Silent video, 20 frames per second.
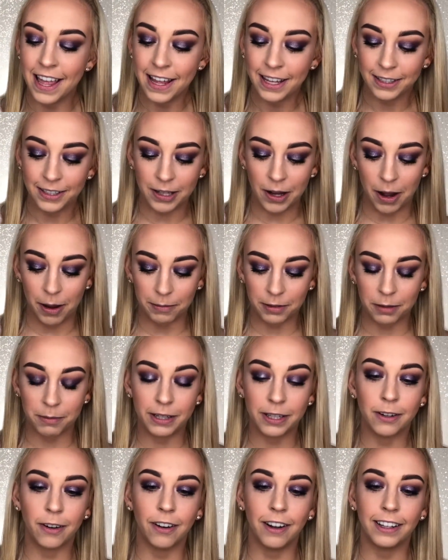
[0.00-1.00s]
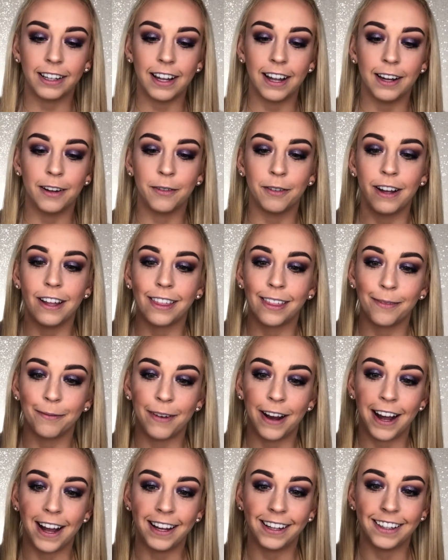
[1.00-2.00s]
So I'm gonna be going in with
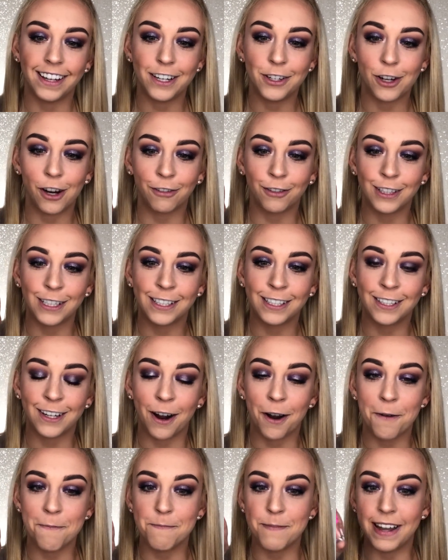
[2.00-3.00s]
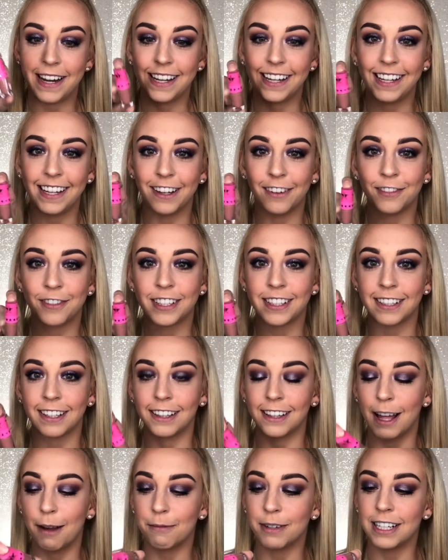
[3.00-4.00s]
my Jeffree Star Mini of
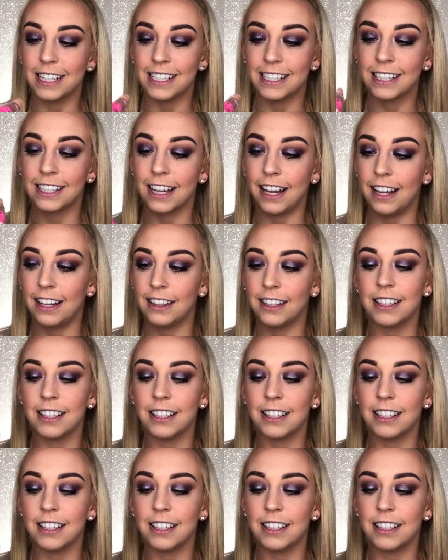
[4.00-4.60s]
Celebrity Skin.